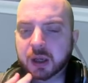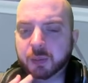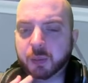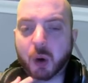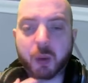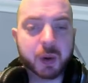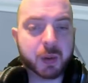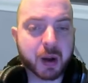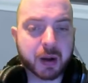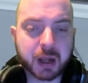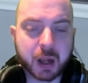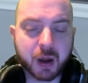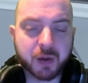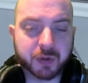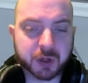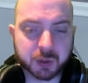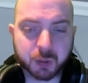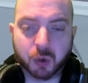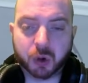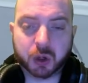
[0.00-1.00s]
Probably won't go over
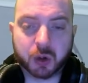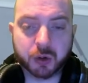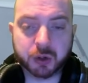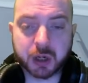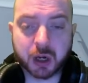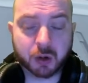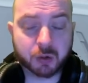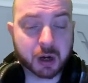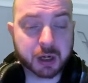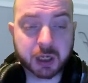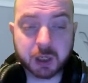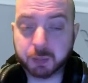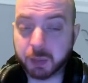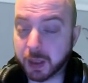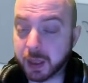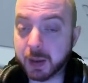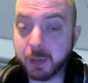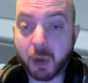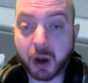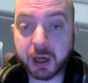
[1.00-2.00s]
smaller content creators, but
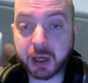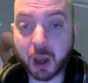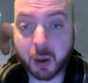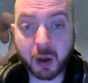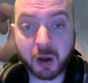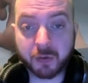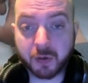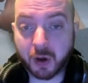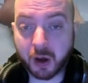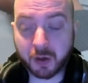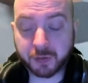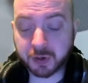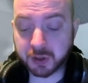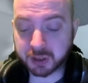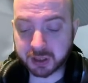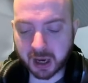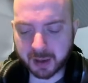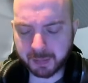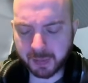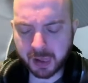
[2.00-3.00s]
they might go over after
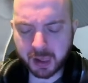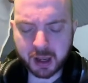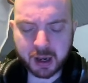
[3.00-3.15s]
some.